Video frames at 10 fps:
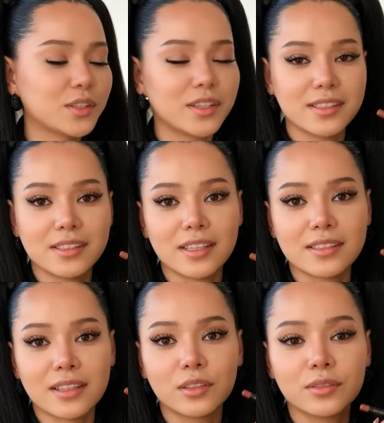you can see,
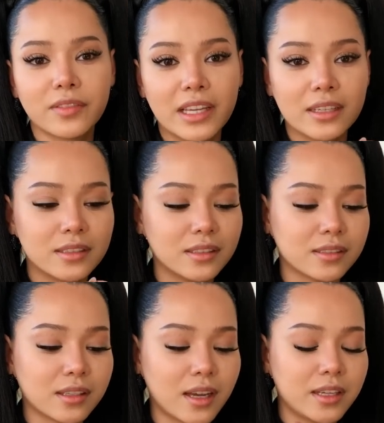it's a little faded
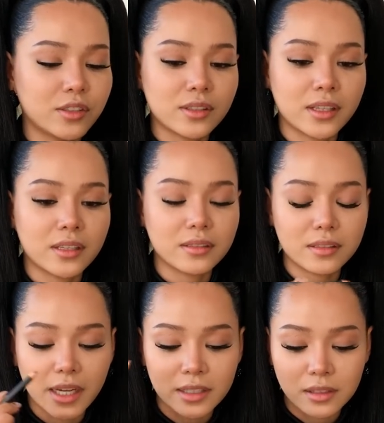because
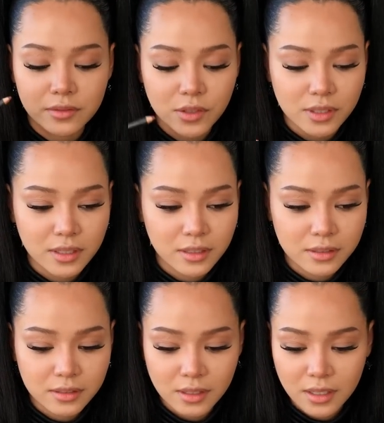I love using
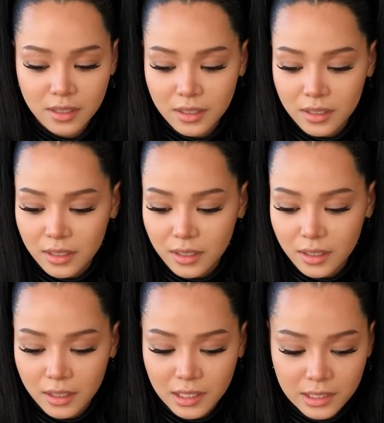this
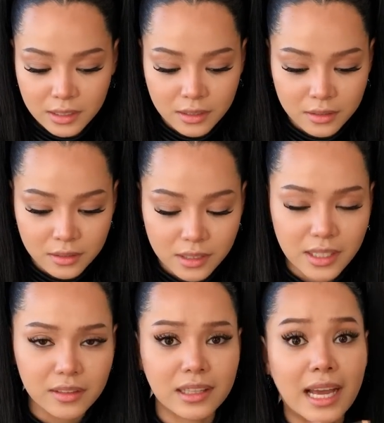and
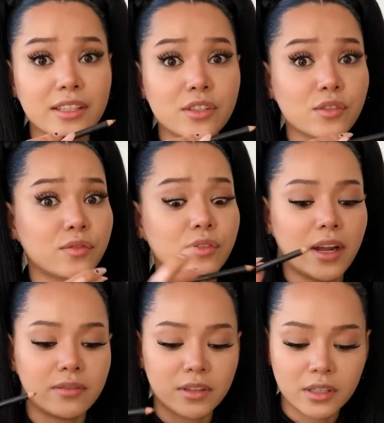it lasts
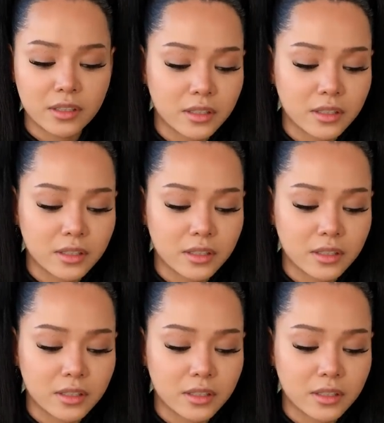forever.